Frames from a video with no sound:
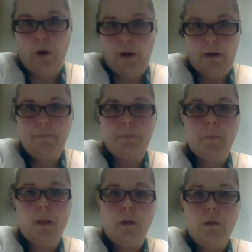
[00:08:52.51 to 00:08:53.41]
way
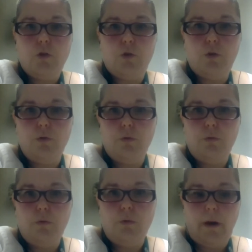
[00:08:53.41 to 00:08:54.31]

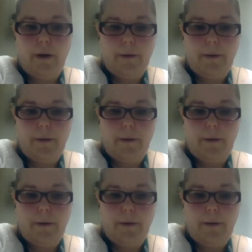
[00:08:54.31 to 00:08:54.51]
to